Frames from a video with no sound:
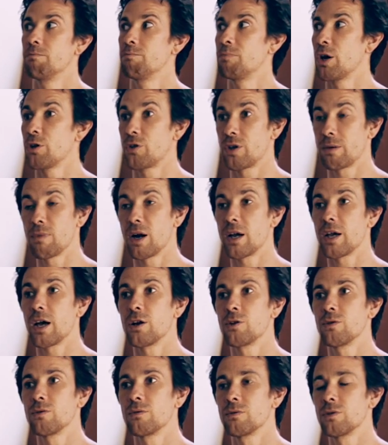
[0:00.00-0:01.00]
both in my
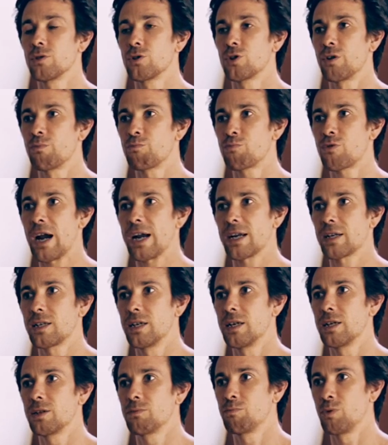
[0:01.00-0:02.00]
own sort of
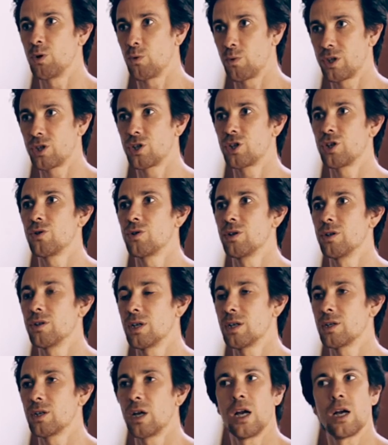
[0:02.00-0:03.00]
practice but with
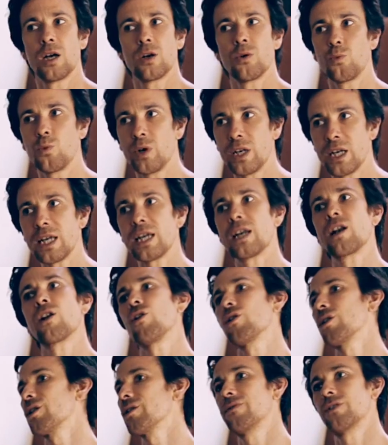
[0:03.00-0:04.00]
students, is we need
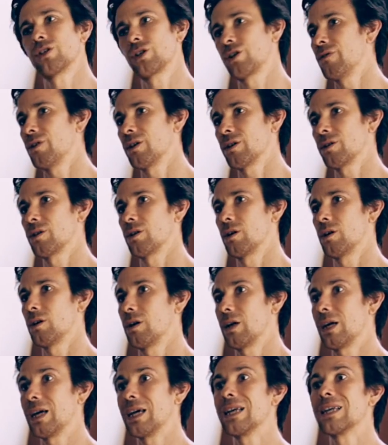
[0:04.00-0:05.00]
longer for Shavasana.
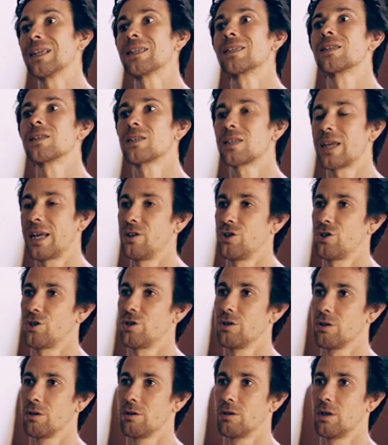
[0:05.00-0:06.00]
Yeah. It's
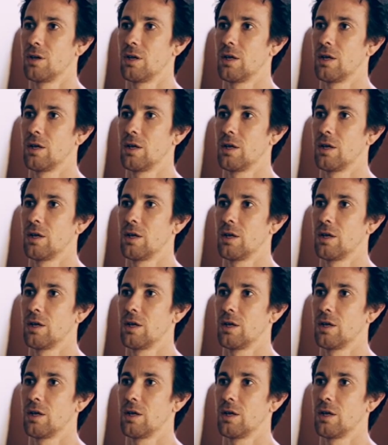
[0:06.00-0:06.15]
essential.